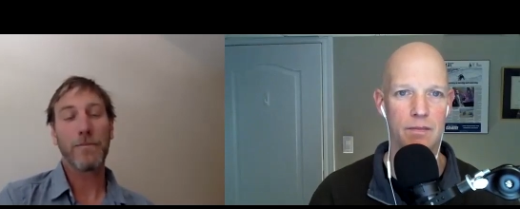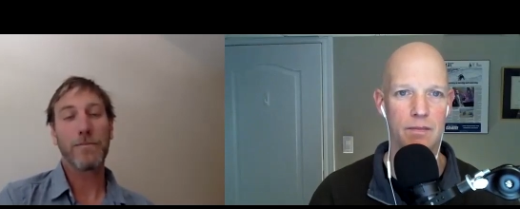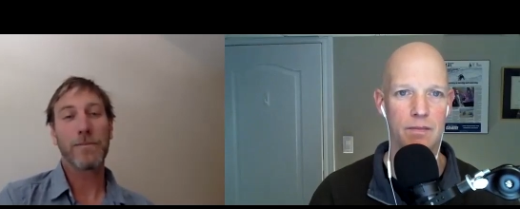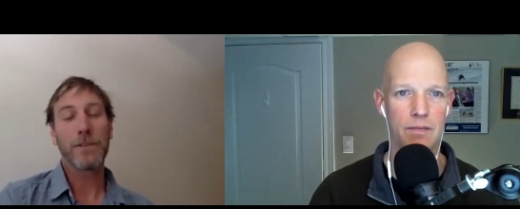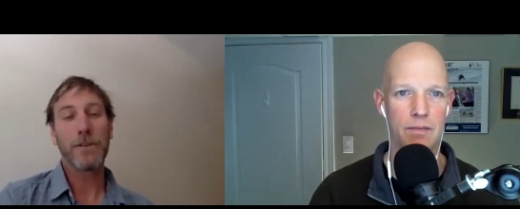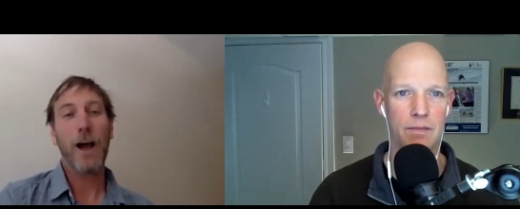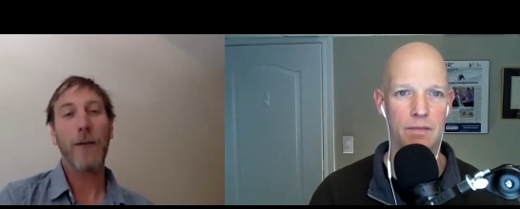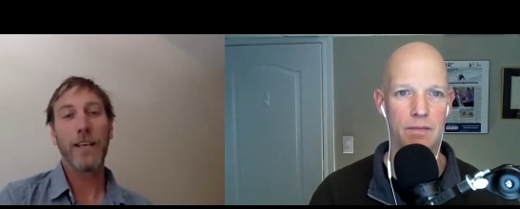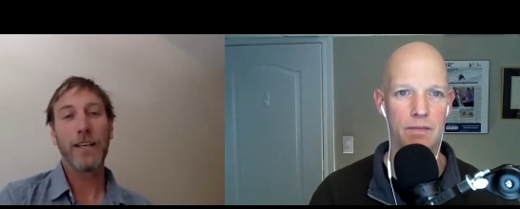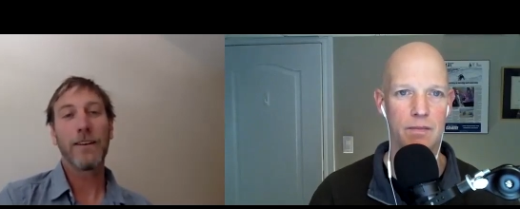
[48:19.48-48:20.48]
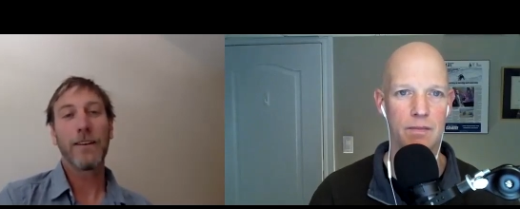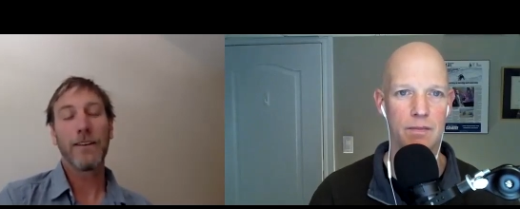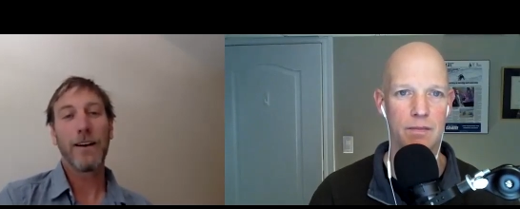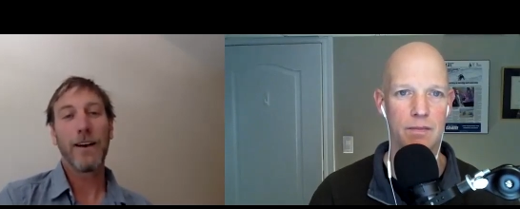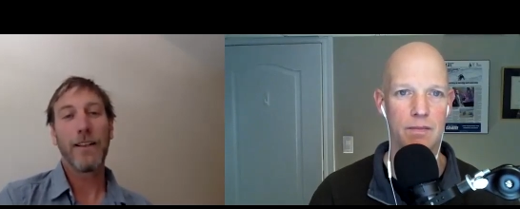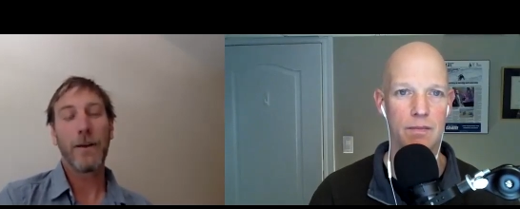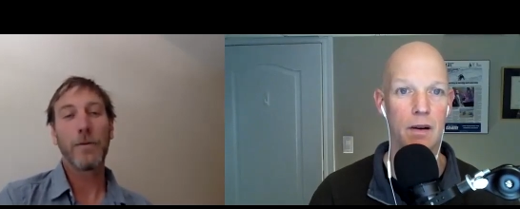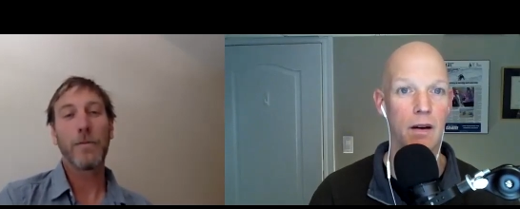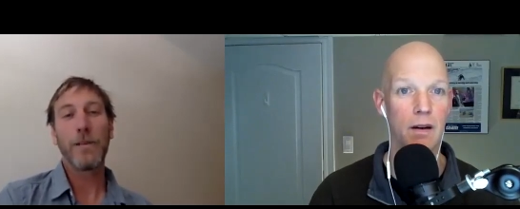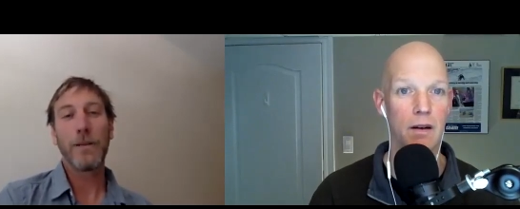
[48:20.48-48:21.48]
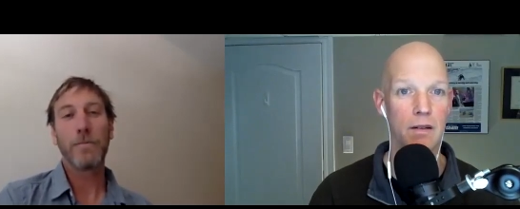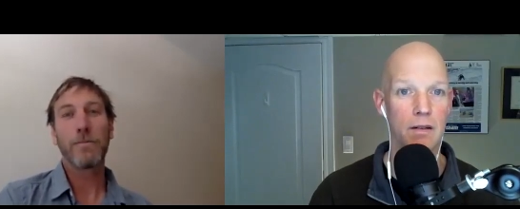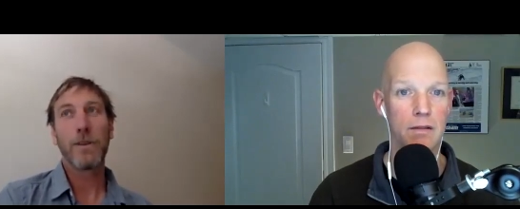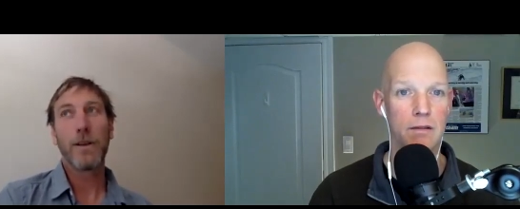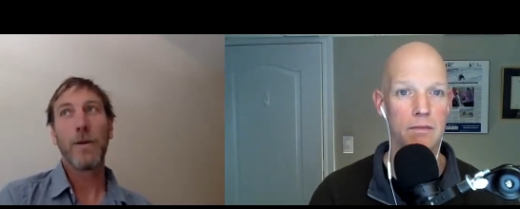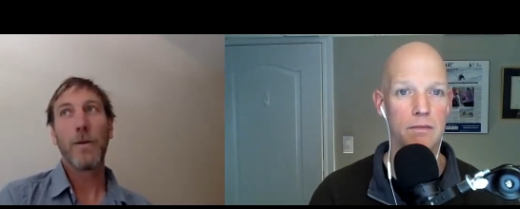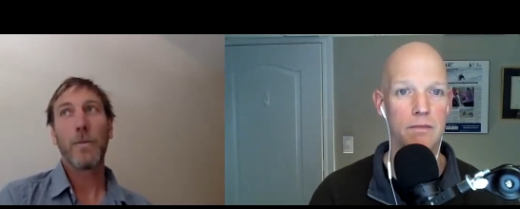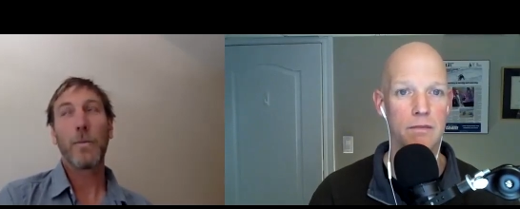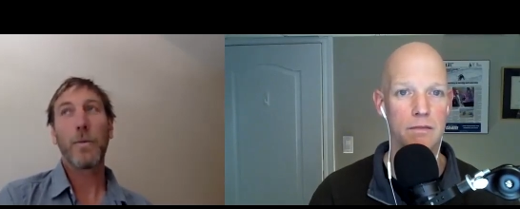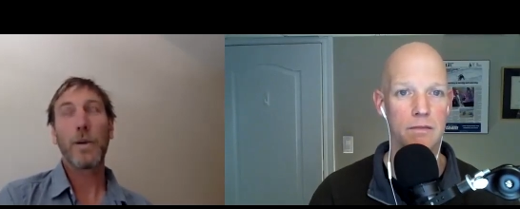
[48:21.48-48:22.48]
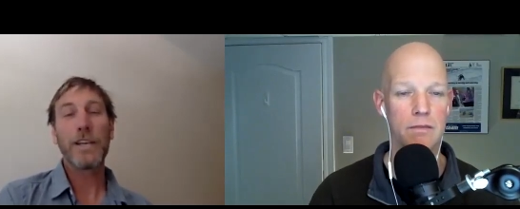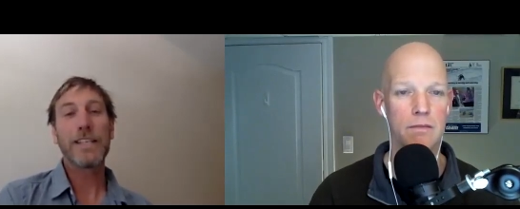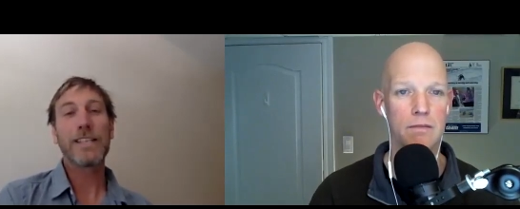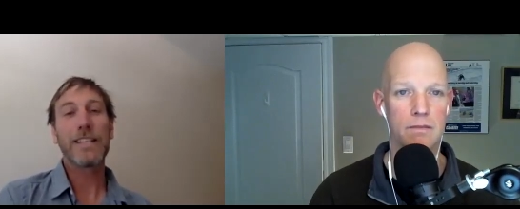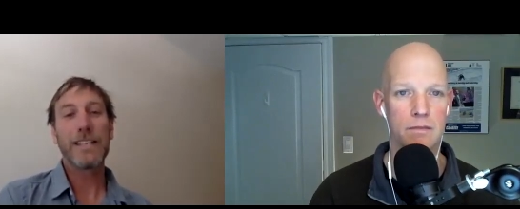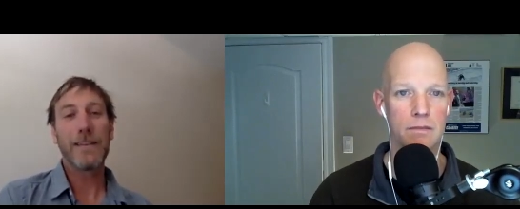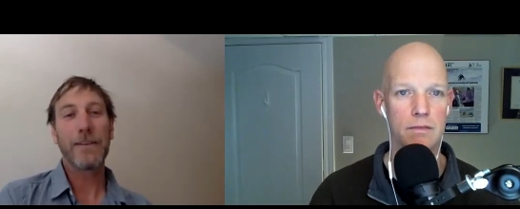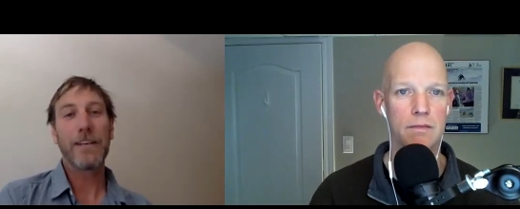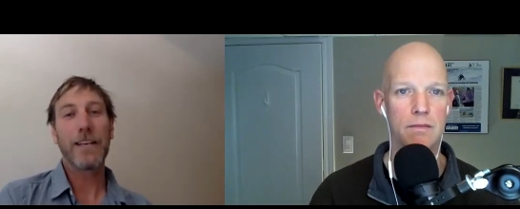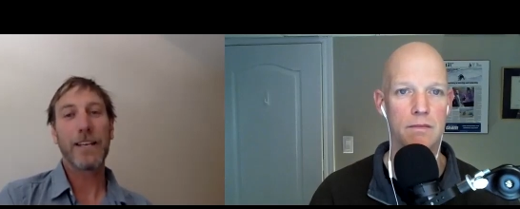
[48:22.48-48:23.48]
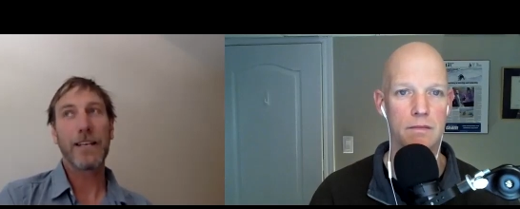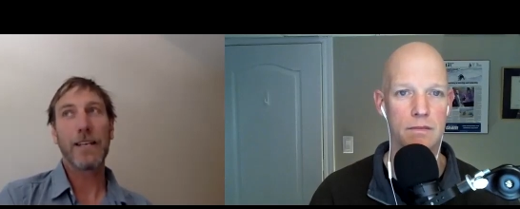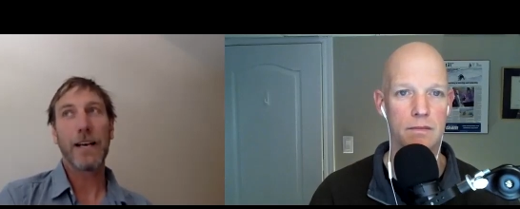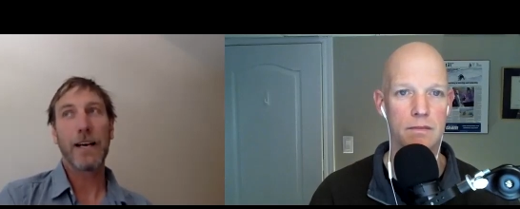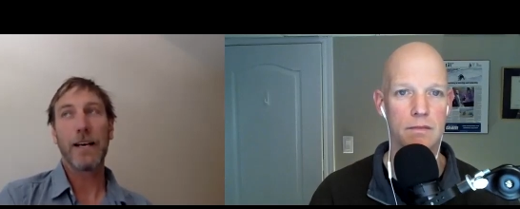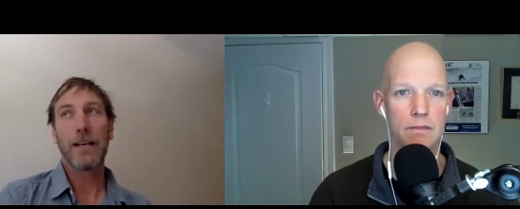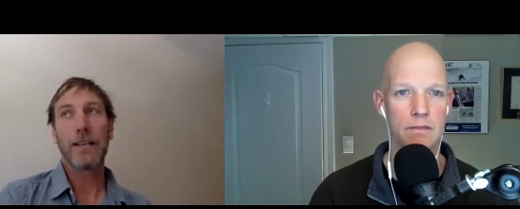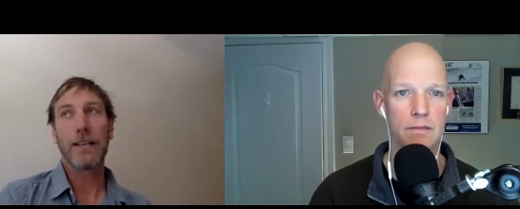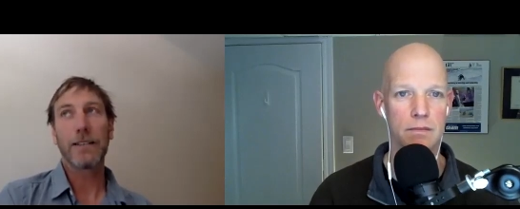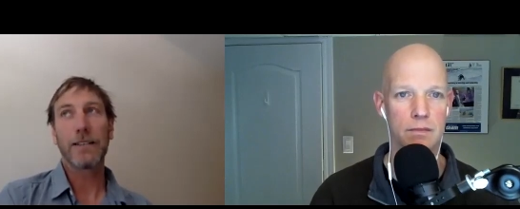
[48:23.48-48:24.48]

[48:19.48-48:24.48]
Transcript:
Speaker 1: tsunami uh, that would be pretty significant uh,